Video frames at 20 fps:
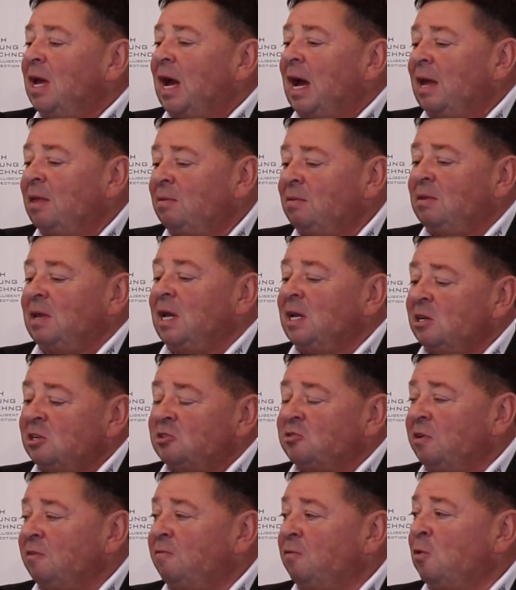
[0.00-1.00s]
And
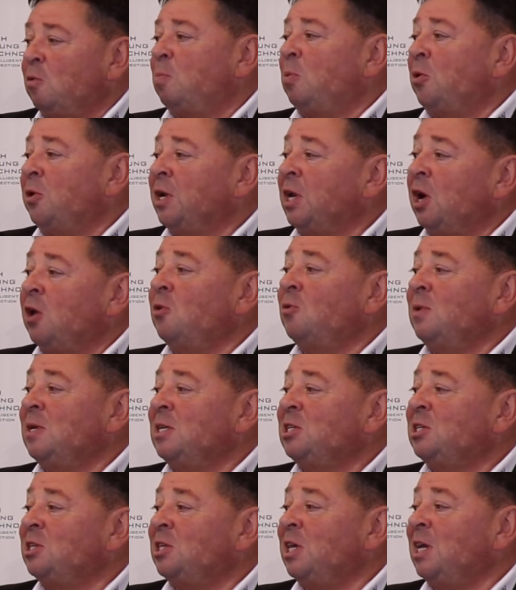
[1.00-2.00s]
Industry 4.0
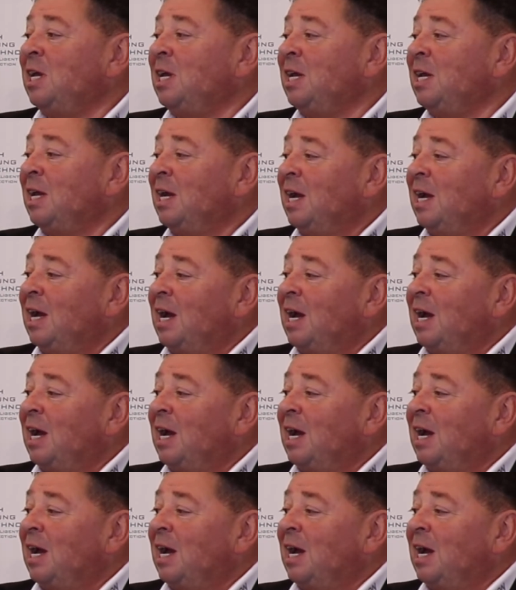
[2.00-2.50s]
is the